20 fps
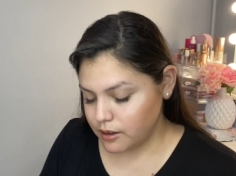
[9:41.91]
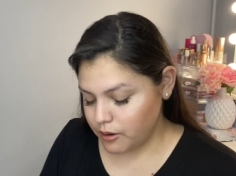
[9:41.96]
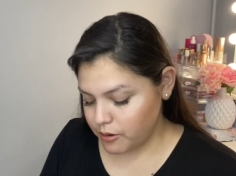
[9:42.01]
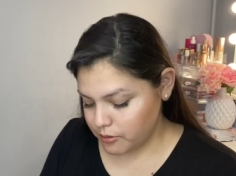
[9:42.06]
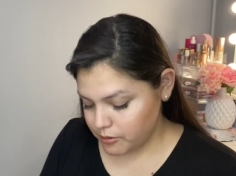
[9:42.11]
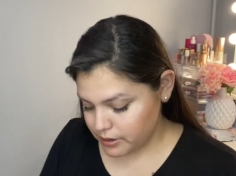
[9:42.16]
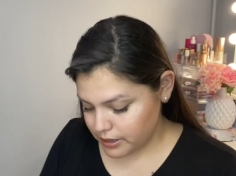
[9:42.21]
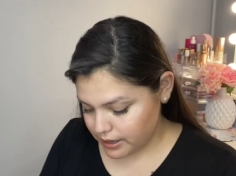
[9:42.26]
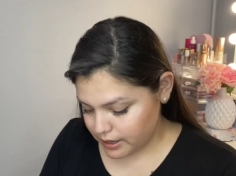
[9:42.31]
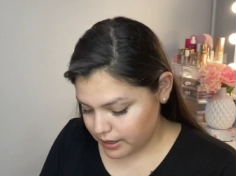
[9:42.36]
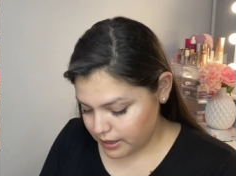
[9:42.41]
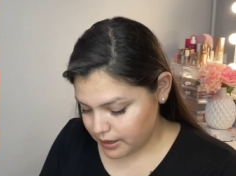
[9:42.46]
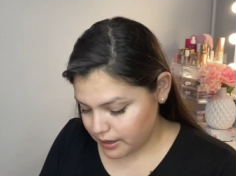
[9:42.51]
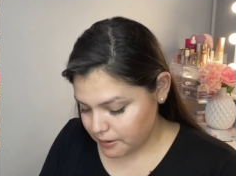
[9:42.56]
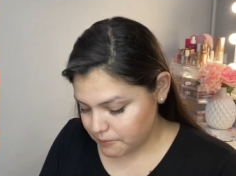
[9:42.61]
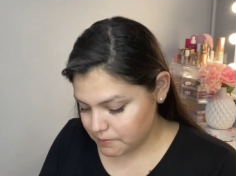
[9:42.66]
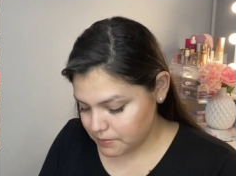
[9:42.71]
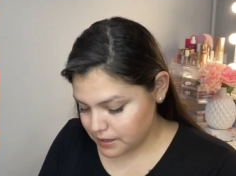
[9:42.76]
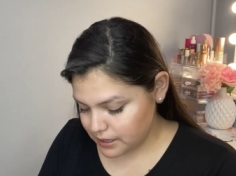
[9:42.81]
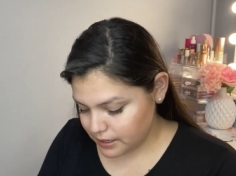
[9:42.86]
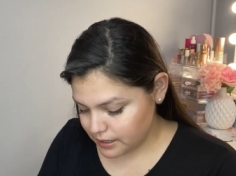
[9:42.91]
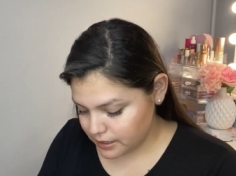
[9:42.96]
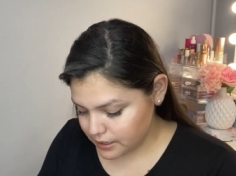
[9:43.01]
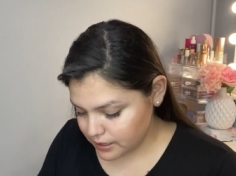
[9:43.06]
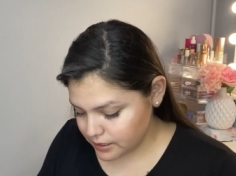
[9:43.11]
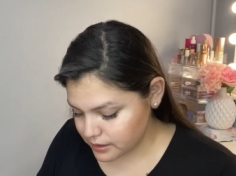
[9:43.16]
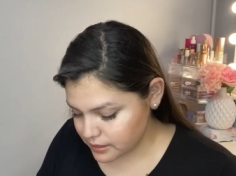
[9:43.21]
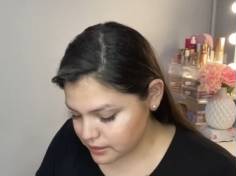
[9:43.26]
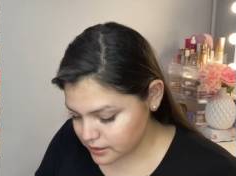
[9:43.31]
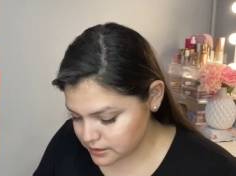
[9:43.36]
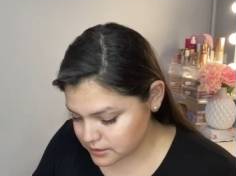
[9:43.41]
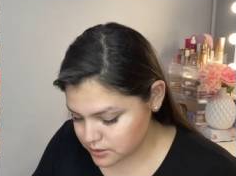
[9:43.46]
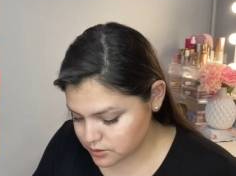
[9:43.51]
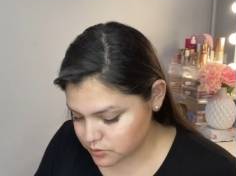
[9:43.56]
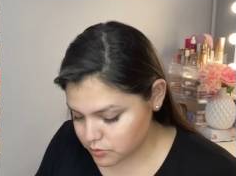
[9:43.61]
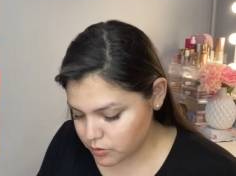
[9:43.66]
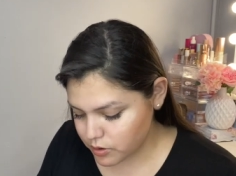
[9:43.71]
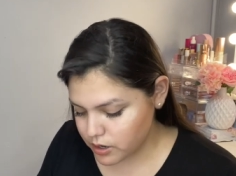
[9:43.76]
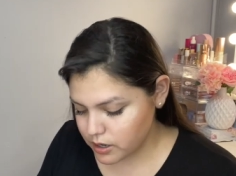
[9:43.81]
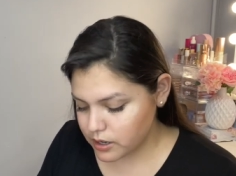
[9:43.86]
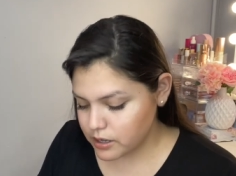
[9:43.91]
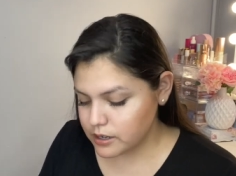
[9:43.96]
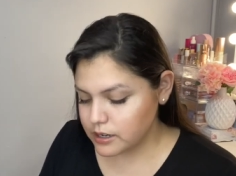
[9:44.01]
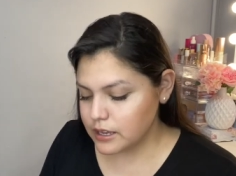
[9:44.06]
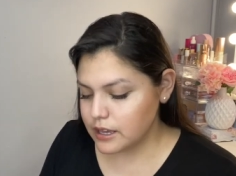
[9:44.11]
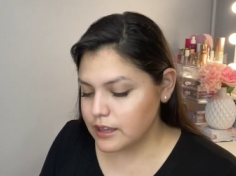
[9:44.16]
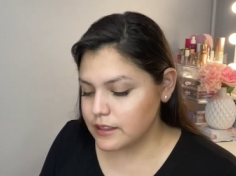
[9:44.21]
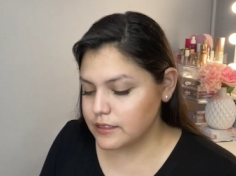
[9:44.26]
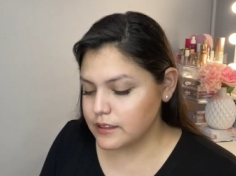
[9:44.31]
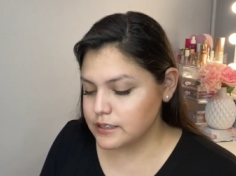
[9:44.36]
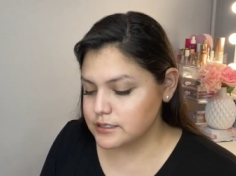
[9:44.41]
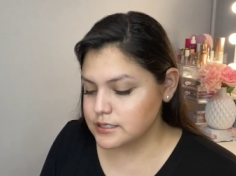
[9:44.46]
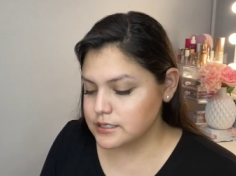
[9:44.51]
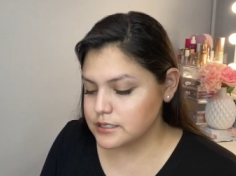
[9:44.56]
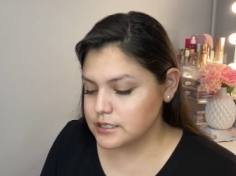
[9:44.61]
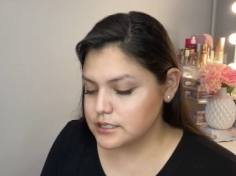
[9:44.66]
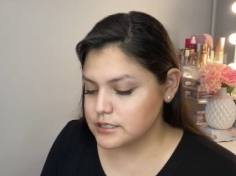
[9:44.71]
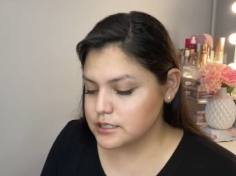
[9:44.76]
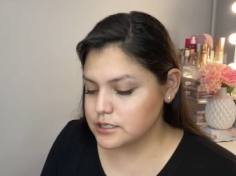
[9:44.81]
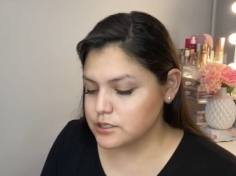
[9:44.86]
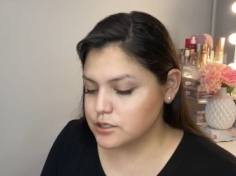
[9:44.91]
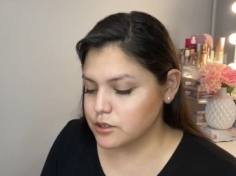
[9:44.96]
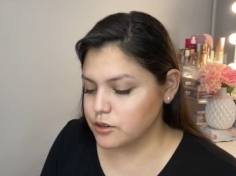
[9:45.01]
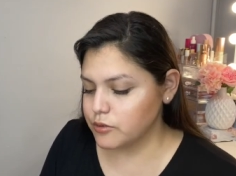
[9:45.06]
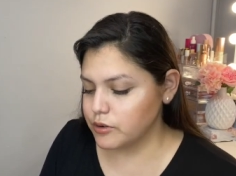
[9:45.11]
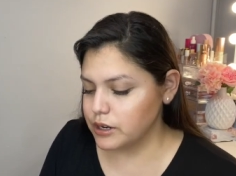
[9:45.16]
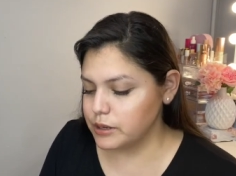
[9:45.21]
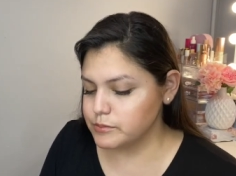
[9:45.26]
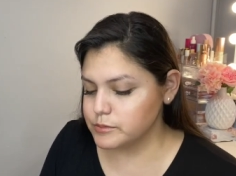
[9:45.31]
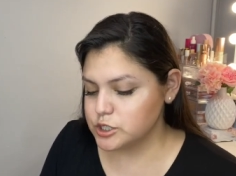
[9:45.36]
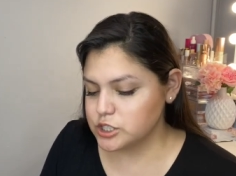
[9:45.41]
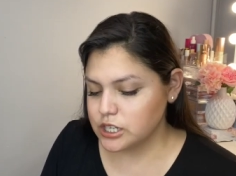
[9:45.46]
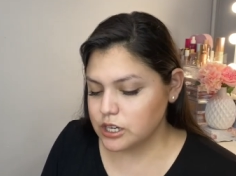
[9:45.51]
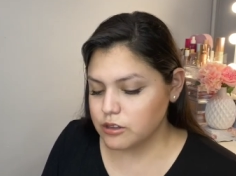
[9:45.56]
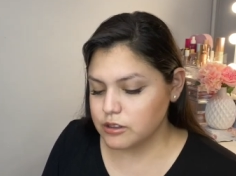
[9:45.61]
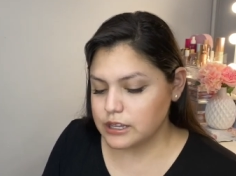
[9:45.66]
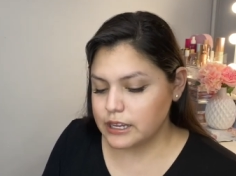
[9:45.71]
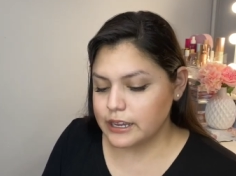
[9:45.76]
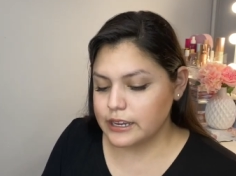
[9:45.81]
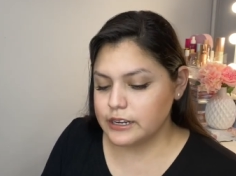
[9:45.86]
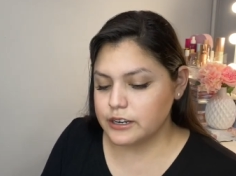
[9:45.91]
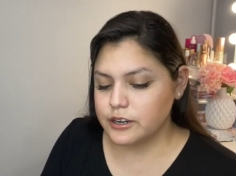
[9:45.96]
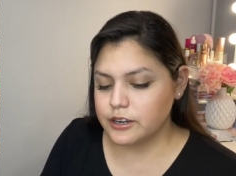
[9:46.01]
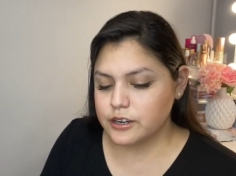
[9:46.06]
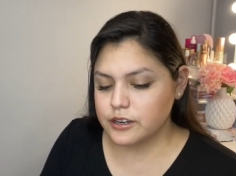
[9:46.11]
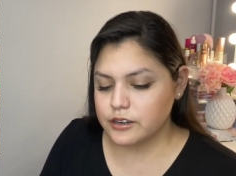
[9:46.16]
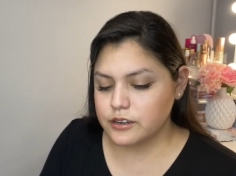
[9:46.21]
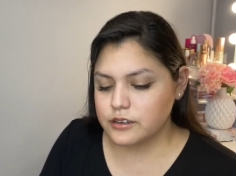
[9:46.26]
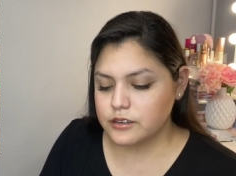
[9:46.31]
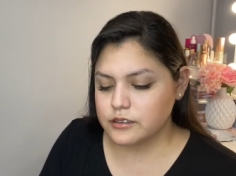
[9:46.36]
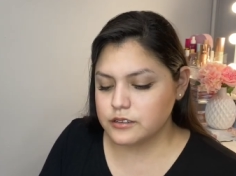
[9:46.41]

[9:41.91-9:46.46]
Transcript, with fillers: Okay, I'm liking this one. And this, this is the cream gel liner.